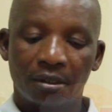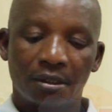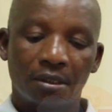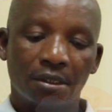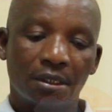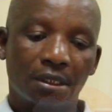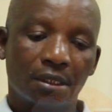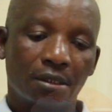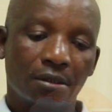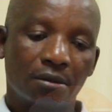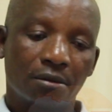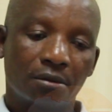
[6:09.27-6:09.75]

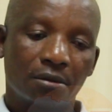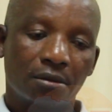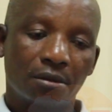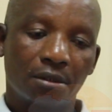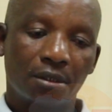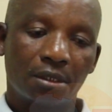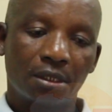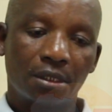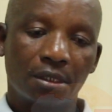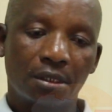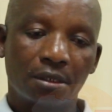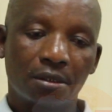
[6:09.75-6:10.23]
Now,
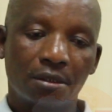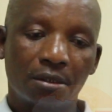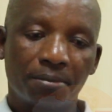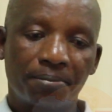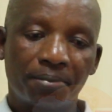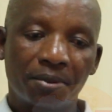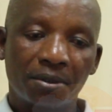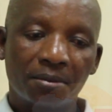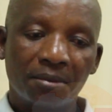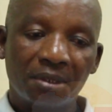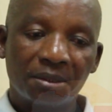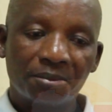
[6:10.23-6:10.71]
the
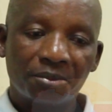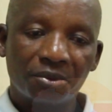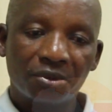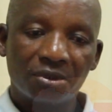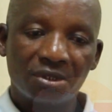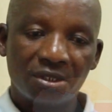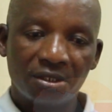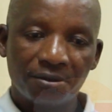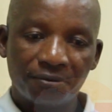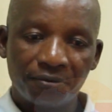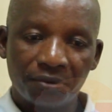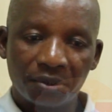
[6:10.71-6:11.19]
problem with
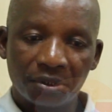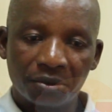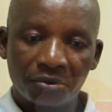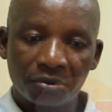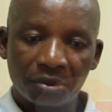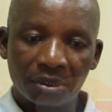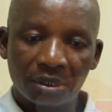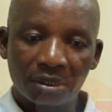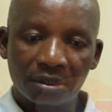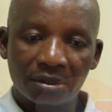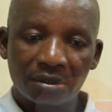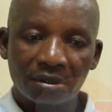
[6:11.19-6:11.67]
different
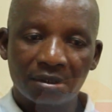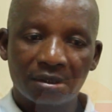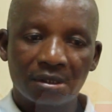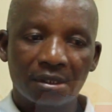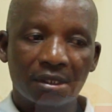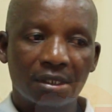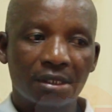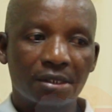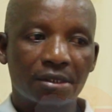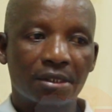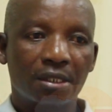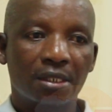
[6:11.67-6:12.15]
regs
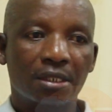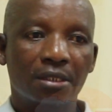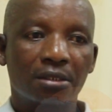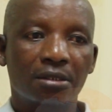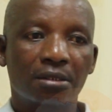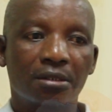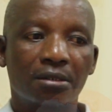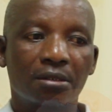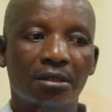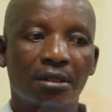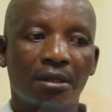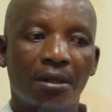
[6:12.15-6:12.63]
is
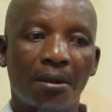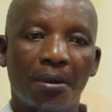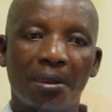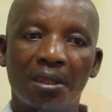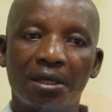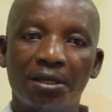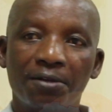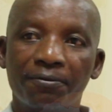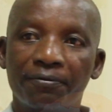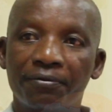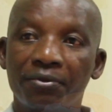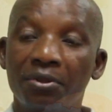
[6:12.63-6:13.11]
that
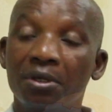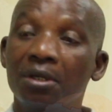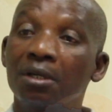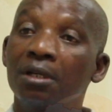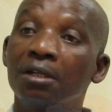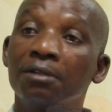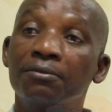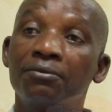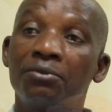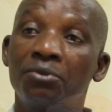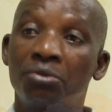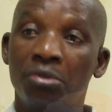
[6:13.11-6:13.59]
if they
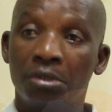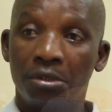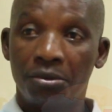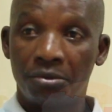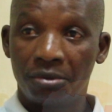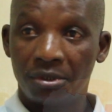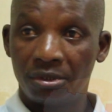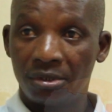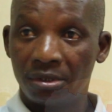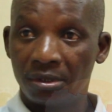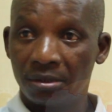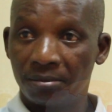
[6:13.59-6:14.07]
have trade
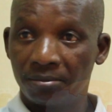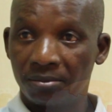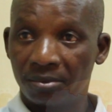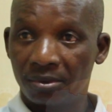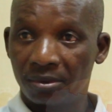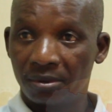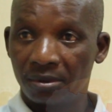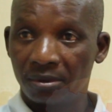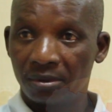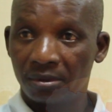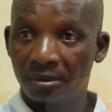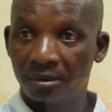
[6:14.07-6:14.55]

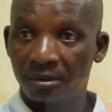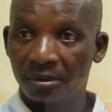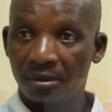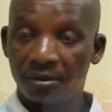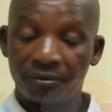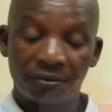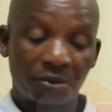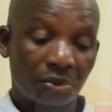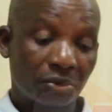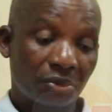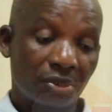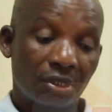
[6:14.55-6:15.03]
regimes,
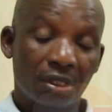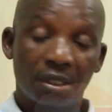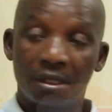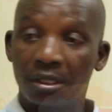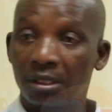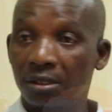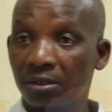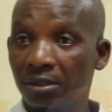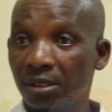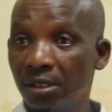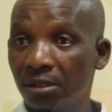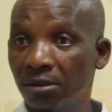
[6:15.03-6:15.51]
of course there are
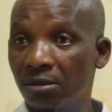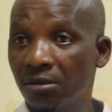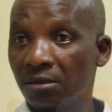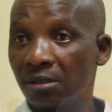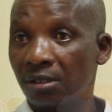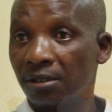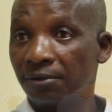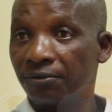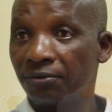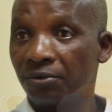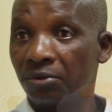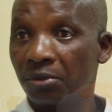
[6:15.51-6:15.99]
regs that don't
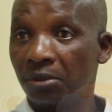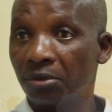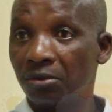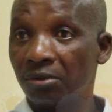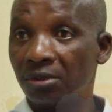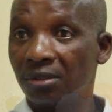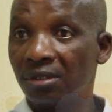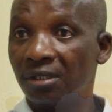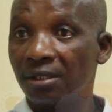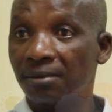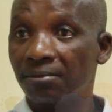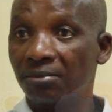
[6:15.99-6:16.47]
have trade
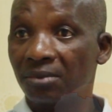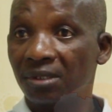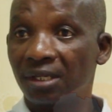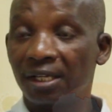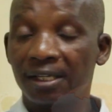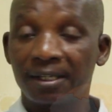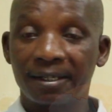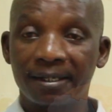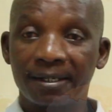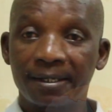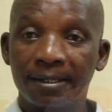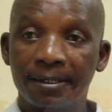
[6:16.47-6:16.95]
regimes,
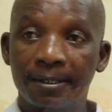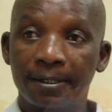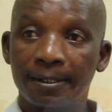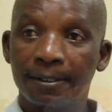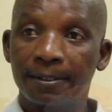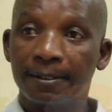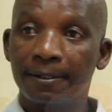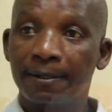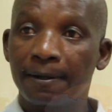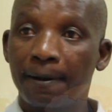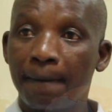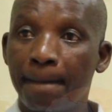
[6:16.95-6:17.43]
like
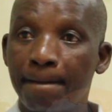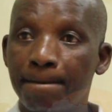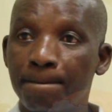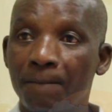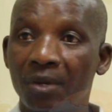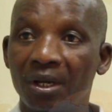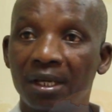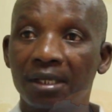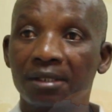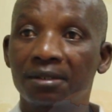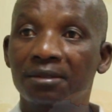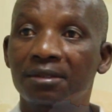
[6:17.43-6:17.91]
IGAD,
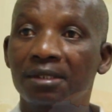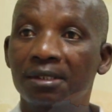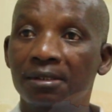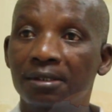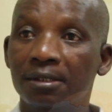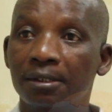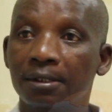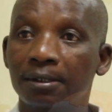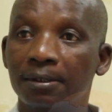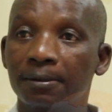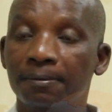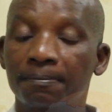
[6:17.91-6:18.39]
like
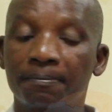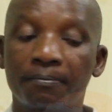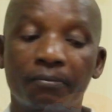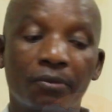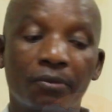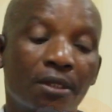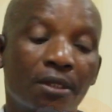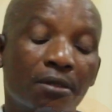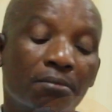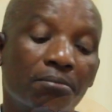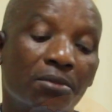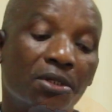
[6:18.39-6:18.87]
CENSAD.
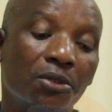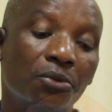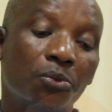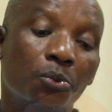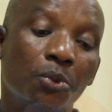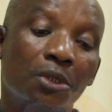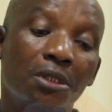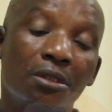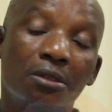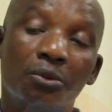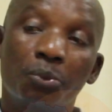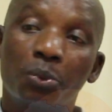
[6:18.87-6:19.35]
But
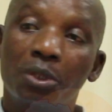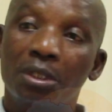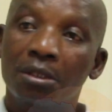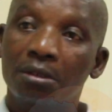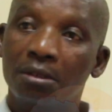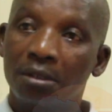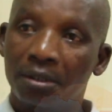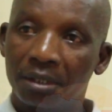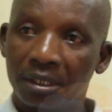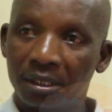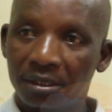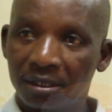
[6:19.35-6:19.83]
where
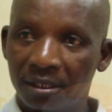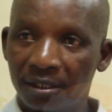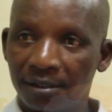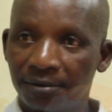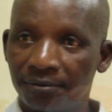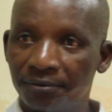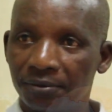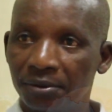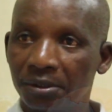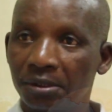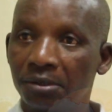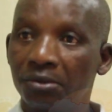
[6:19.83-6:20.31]
the regs
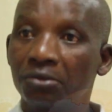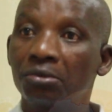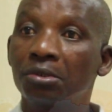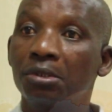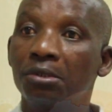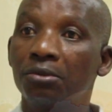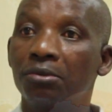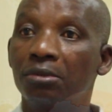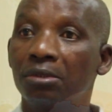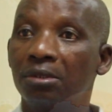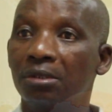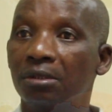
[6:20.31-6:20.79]
have a
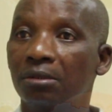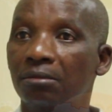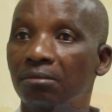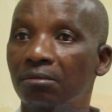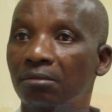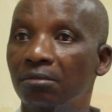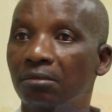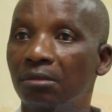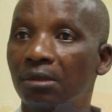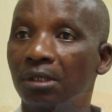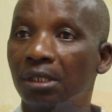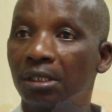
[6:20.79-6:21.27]
trade regime,
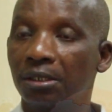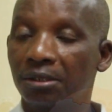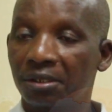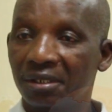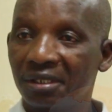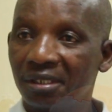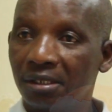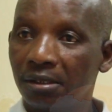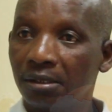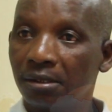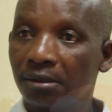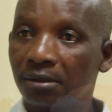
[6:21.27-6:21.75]
like
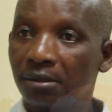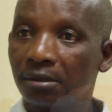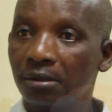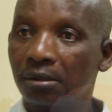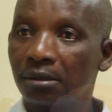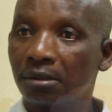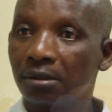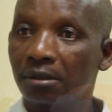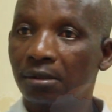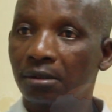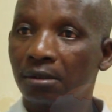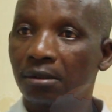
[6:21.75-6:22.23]
EAC,
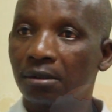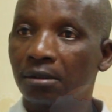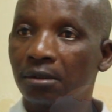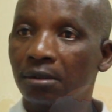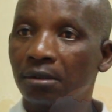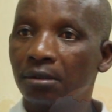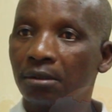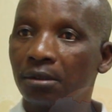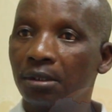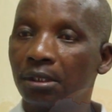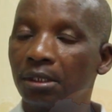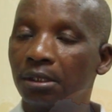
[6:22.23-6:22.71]

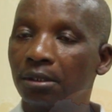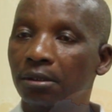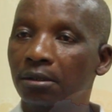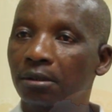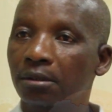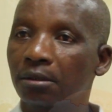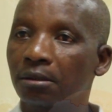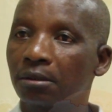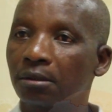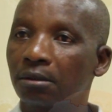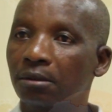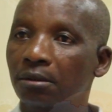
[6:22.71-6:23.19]
like
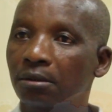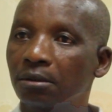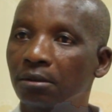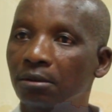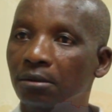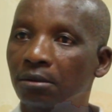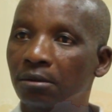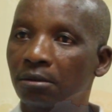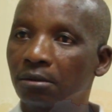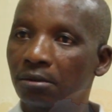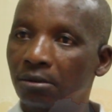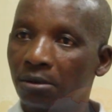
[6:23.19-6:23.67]

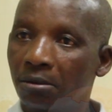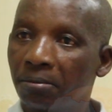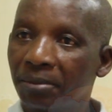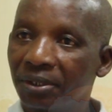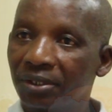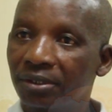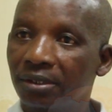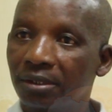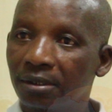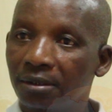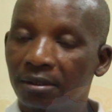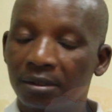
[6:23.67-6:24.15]

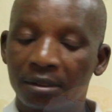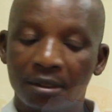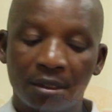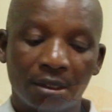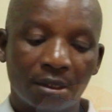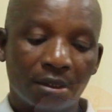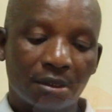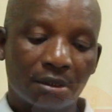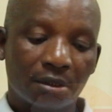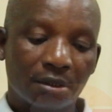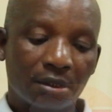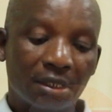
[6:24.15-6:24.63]
COMESA,
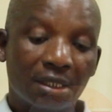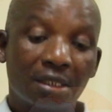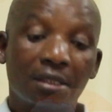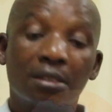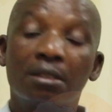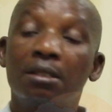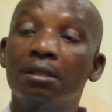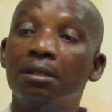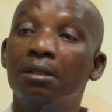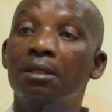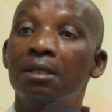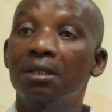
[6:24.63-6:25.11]
then
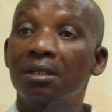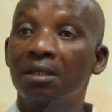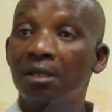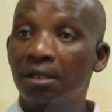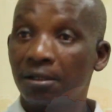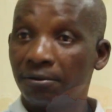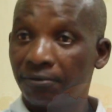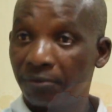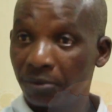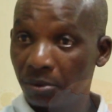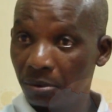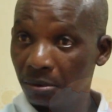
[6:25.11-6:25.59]
they then
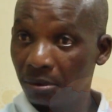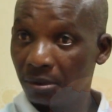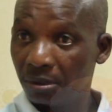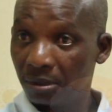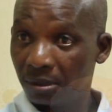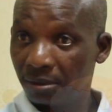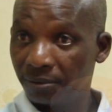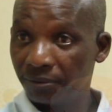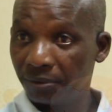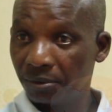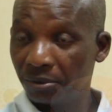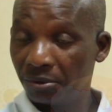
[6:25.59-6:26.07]
have
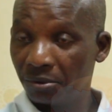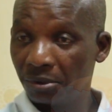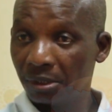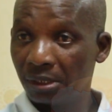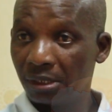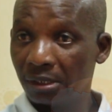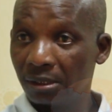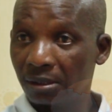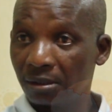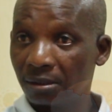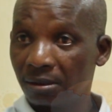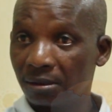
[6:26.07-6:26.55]
rules for
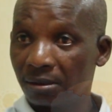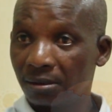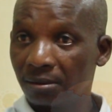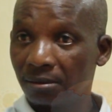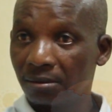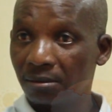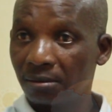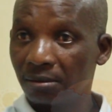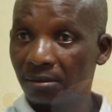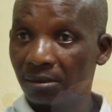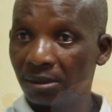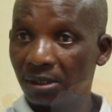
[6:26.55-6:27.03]
trading.
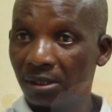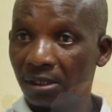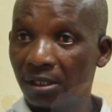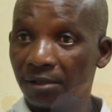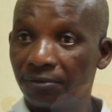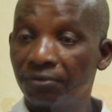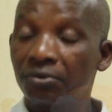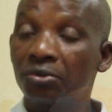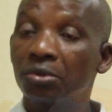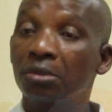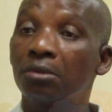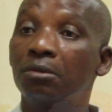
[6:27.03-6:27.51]
They
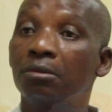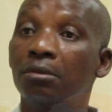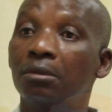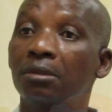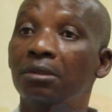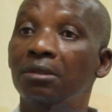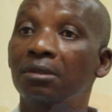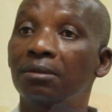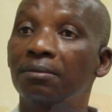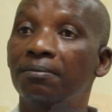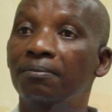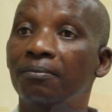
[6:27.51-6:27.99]
have trade
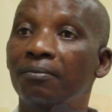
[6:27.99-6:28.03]
rules.